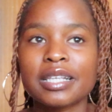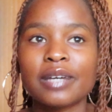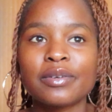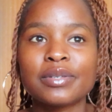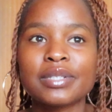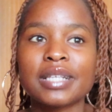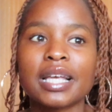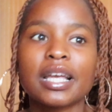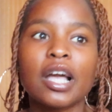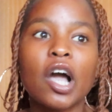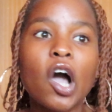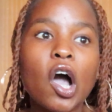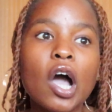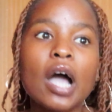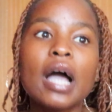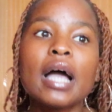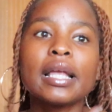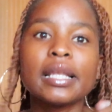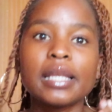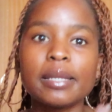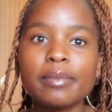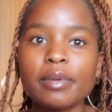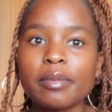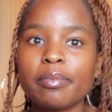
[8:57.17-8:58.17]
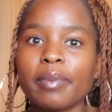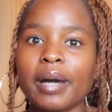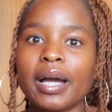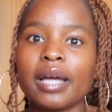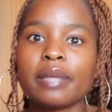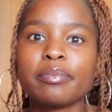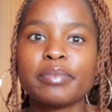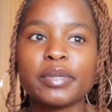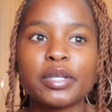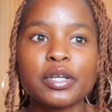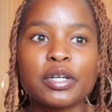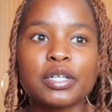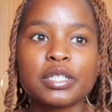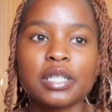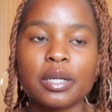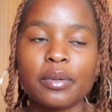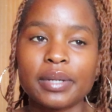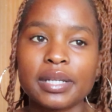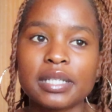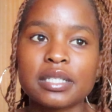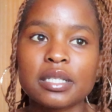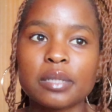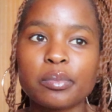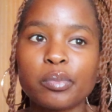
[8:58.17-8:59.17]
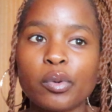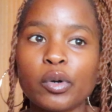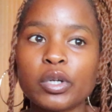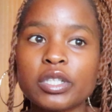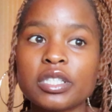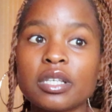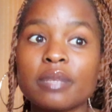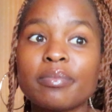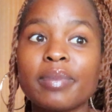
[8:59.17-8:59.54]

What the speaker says: I was like, oh, let me buy it because I want to support it.